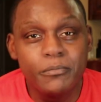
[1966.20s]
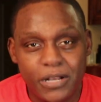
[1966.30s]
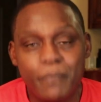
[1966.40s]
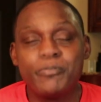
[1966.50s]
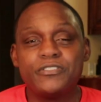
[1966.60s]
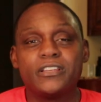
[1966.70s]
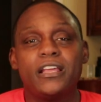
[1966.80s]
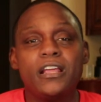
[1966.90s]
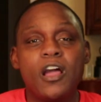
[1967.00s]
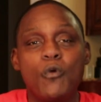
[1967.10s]
But I
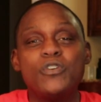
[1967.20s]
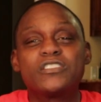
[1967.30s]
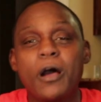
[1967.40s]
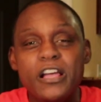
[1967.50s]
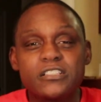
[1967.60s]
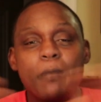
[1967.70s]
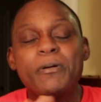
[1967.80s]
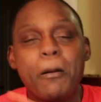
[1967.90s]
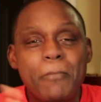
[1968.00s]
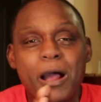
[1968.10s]
appreciate it. It's gonna
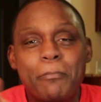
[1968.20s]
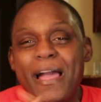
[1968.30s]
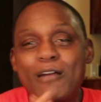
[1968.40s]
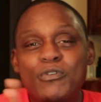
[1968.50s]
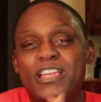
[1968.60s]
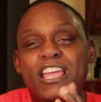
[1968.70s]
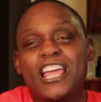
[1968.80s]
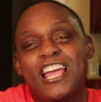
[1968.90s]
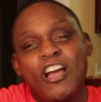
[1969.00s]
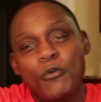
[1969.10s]
be a mukbang
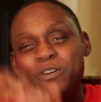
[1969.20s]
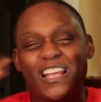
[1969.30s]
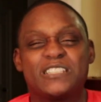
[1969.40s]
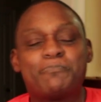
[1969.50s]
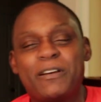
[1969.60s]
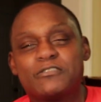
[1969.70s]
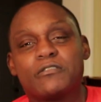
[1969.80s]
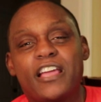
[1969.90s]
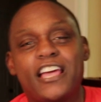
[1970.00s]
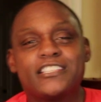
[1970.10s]
weekend. We got a
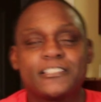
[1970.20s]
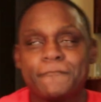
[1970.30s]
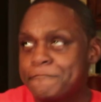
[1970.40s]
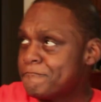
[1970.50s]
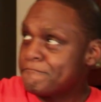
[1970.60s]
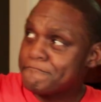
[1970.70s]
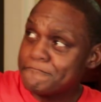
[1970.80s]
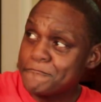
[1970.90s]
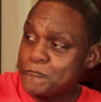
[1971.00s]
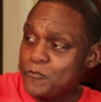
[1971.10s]
special guest.
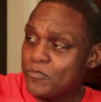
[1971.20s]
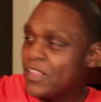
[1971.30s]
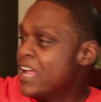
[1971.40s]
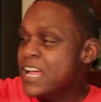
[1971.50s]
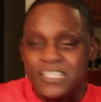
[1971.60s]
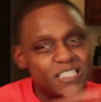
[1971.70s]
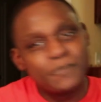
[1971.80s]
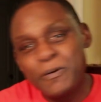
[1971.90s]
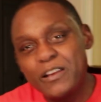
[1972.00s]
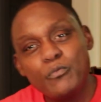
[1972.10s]
She's
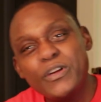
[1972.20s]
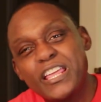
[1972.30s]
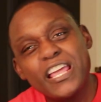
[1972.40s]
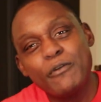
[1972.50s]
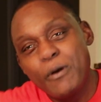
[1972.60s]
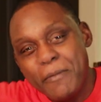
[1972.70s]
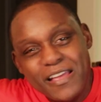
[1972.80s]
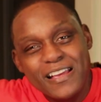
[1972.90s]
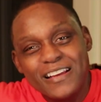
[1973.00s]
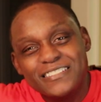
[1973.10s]
spending the weekend with
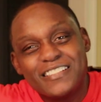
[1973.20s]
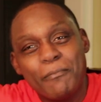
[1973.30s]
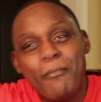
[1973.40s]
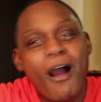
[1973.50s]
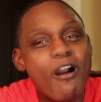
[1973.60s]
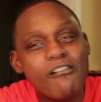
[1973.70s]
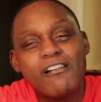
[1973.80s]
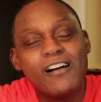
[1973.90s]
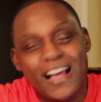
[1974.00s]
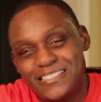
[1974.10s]
me
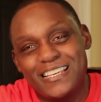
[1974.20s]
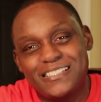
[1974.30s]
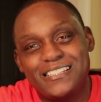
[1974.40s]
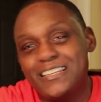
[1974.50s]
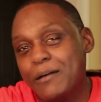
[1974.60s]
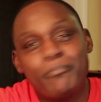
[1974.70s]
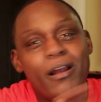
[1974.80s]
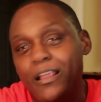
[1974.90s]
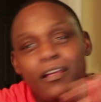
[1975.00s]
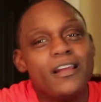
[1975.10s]
tomorrow. I say she, I'm
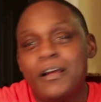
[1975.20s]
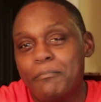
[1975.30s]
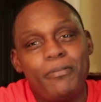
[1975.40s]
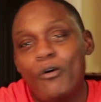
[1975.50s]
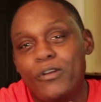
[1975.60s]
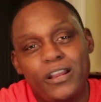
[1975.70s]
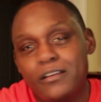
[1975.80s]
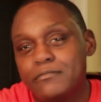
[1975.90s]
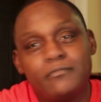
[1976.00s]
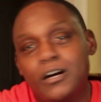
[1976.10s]
probably blowing
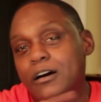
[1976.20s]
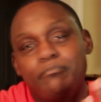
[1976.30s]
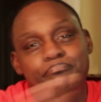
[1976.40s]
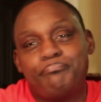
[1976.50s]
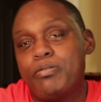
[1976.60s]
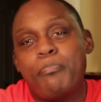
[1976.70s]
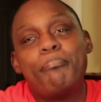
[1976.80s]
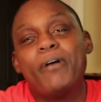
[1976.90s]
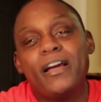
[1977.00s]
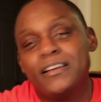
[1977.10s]
it up.
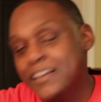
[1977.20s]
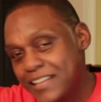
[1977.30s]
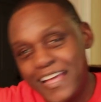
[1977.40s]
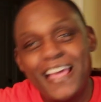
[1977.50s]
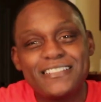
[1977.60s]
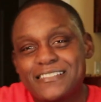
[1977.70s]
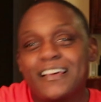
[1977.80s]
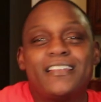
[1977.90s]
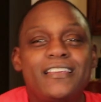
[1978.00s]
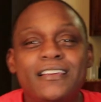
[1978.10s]
And
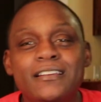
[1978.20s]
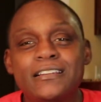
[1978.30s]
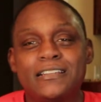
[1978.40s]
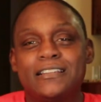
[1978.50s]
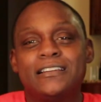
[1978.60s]
Sunday.